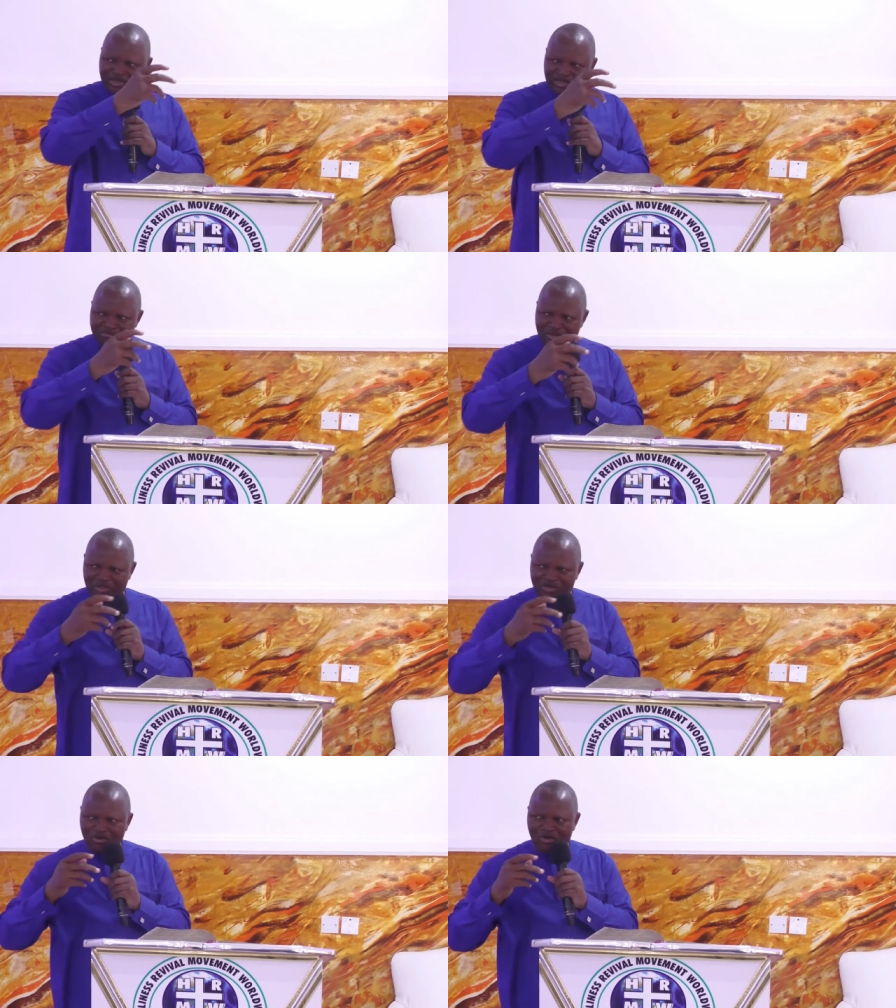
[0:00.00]
meet
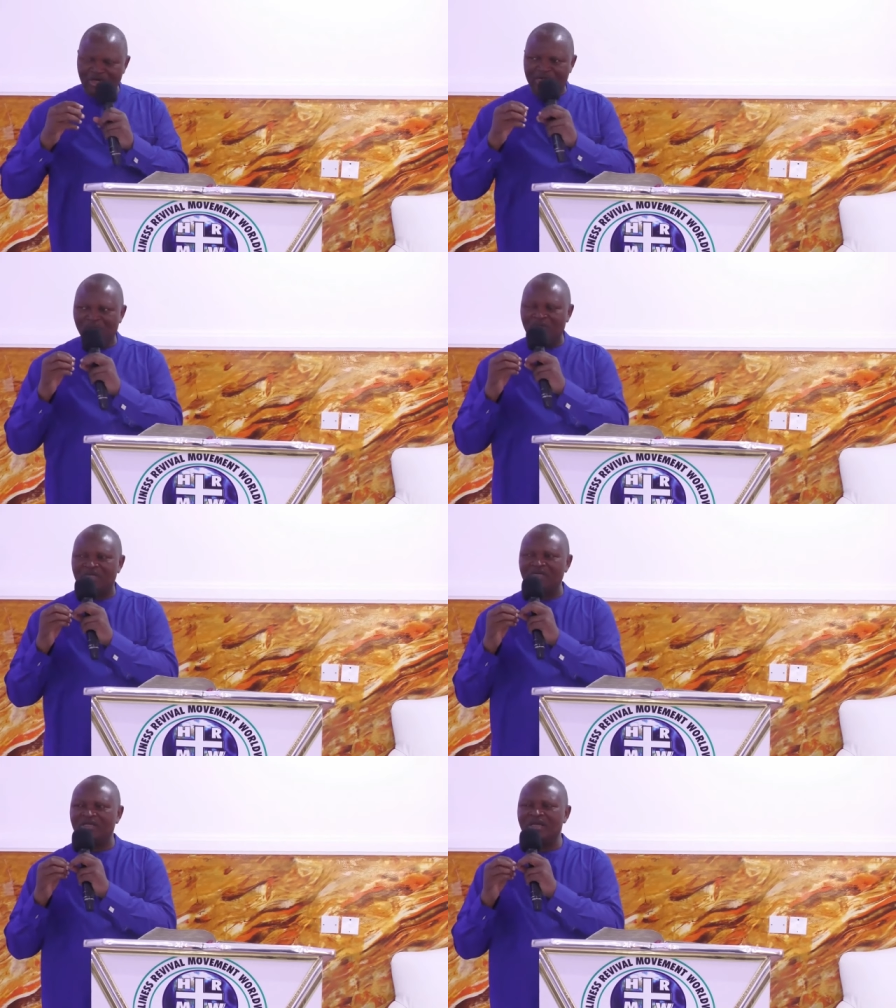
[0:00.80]
together with
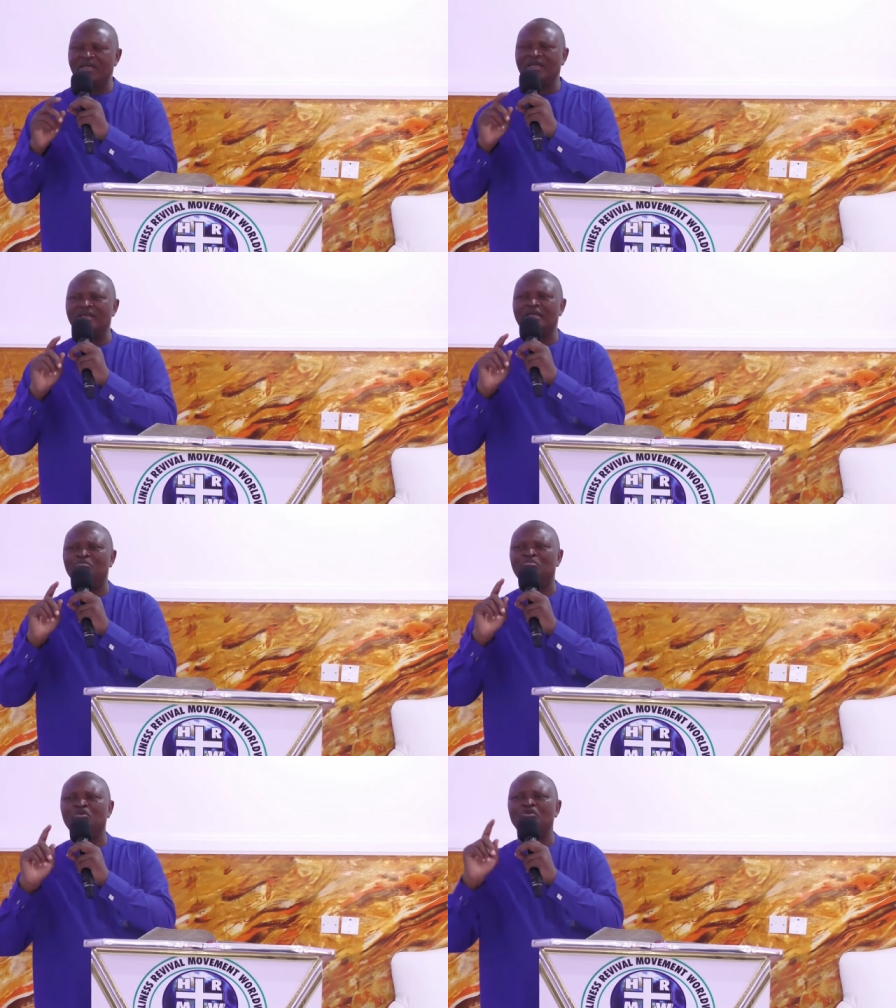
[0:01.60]
it that they
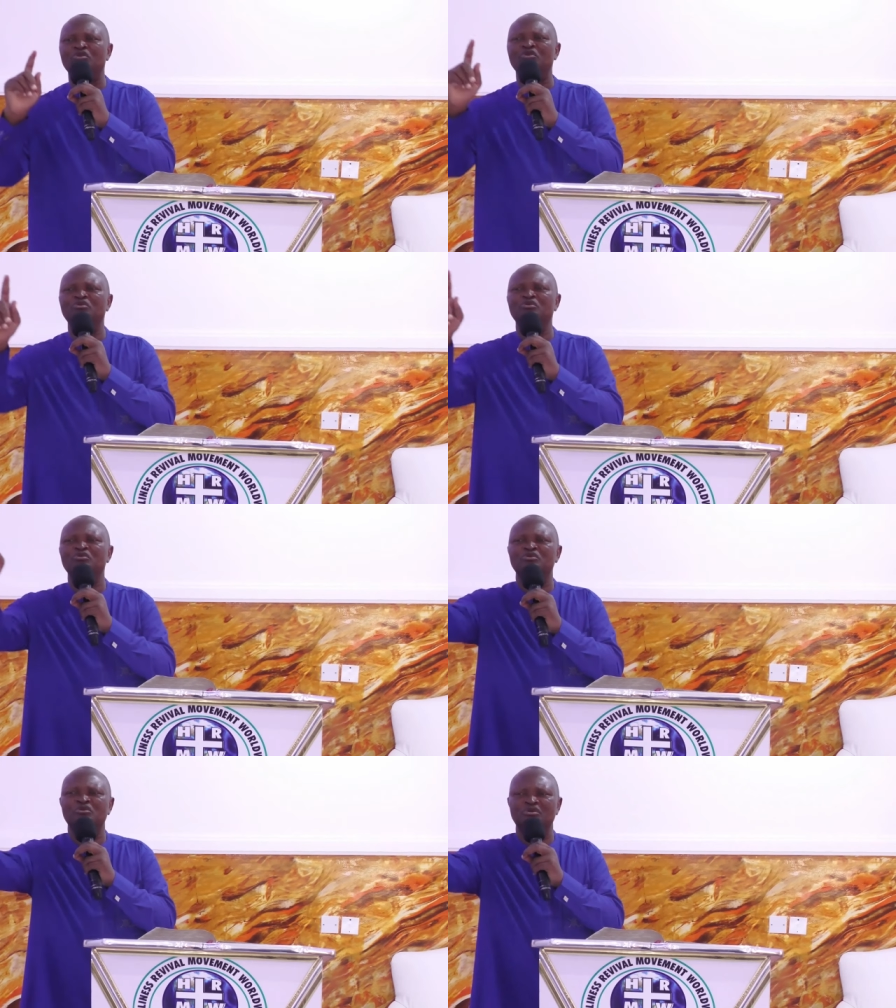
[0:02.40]

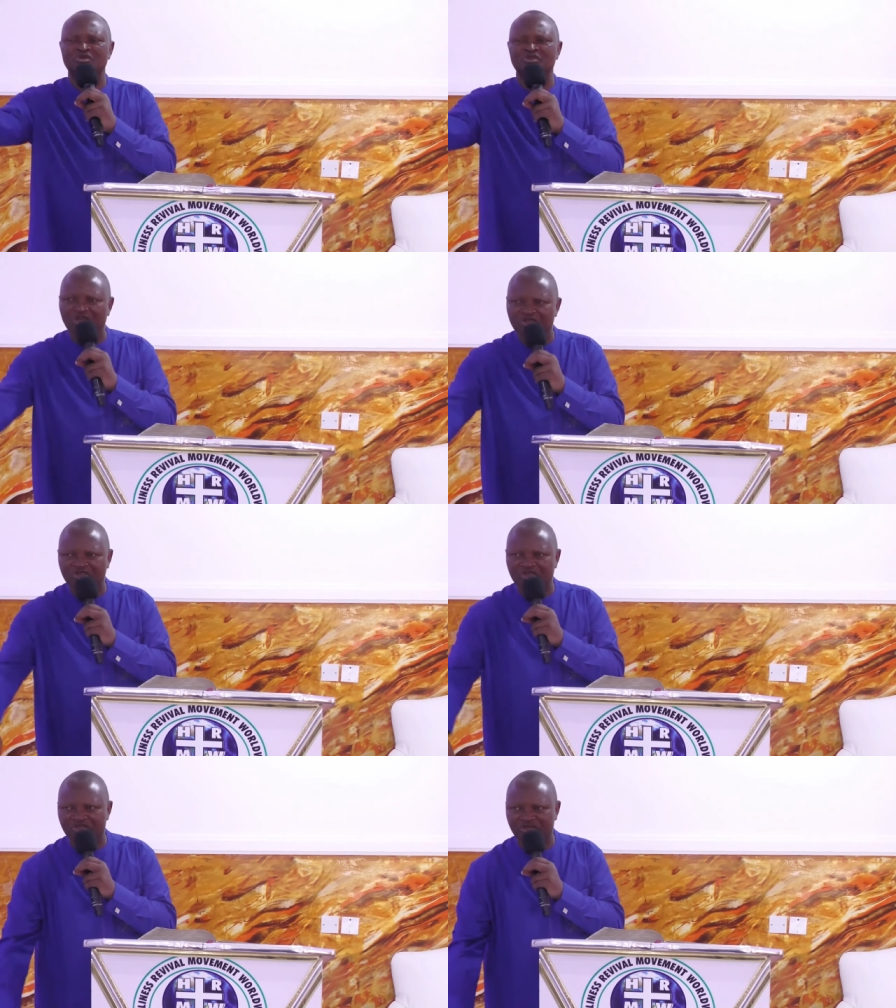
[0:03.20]
produce
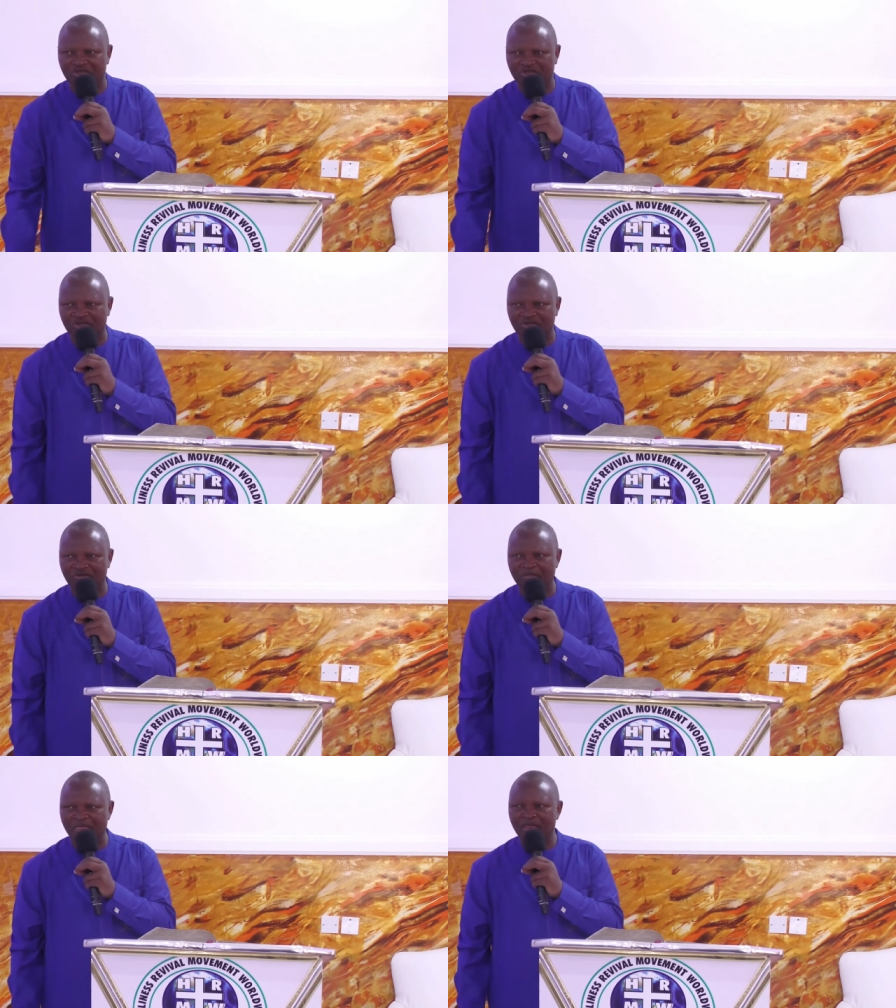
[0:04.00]
justice,
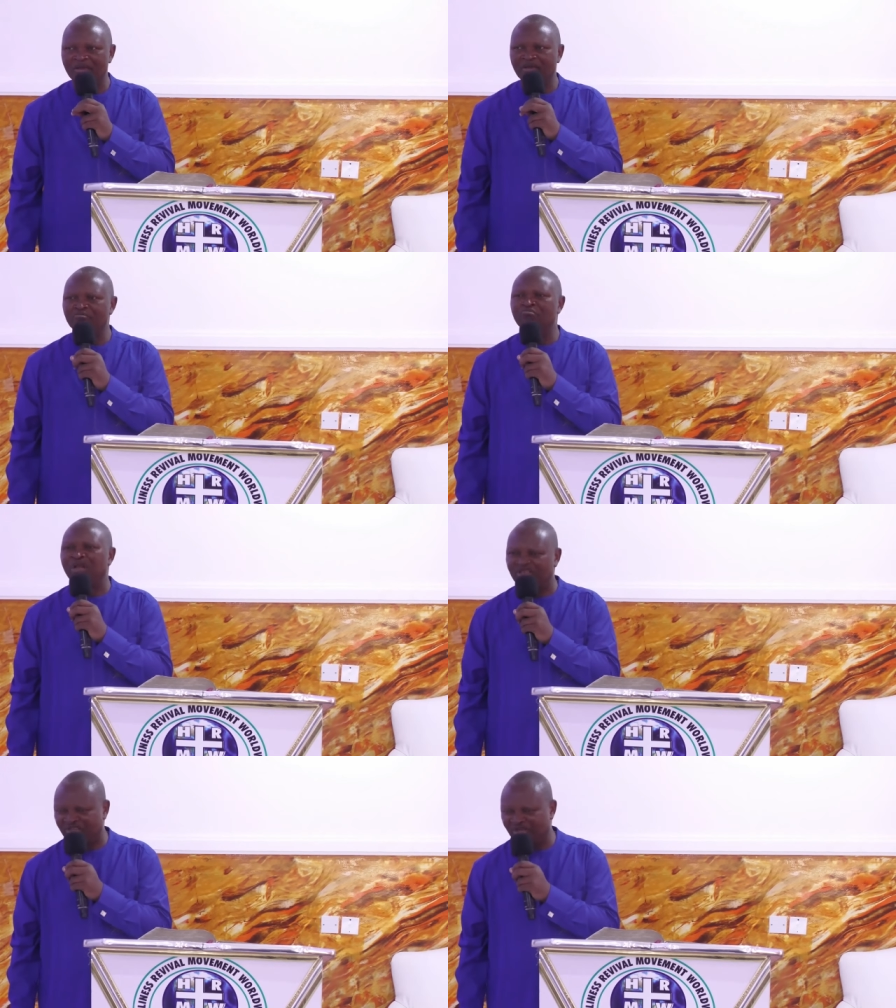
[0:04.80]

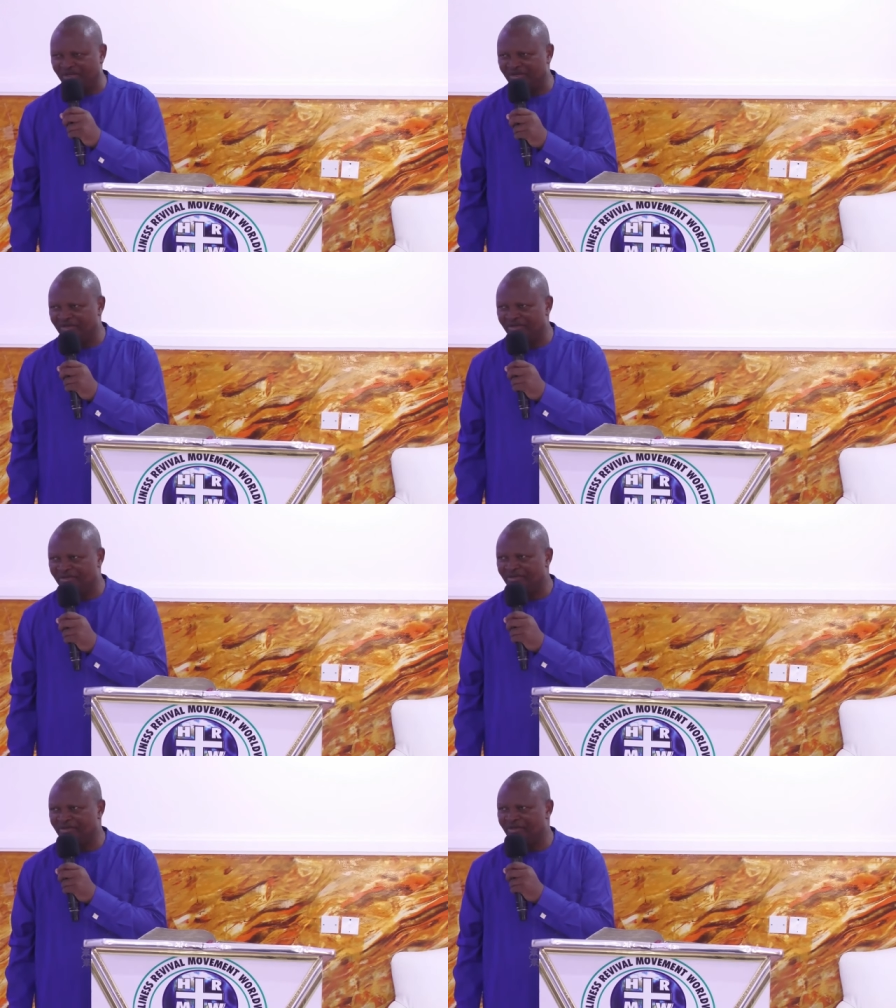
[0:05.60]
blessing,
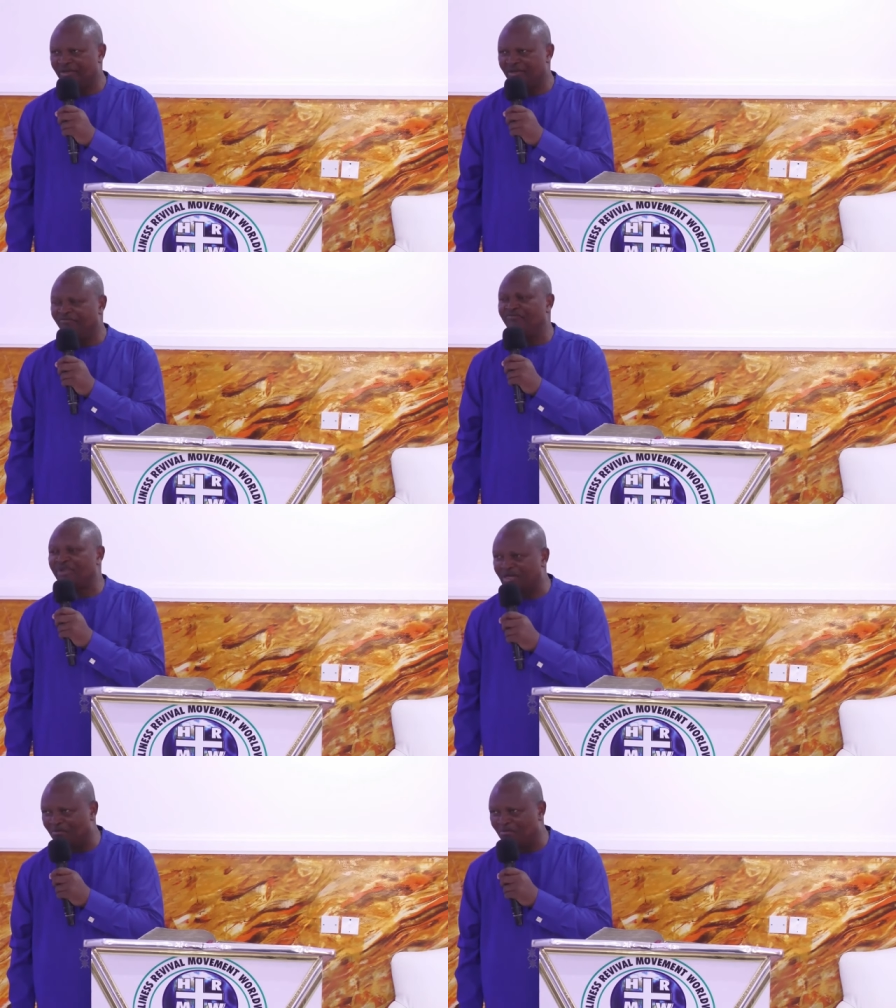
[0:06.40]
freedom,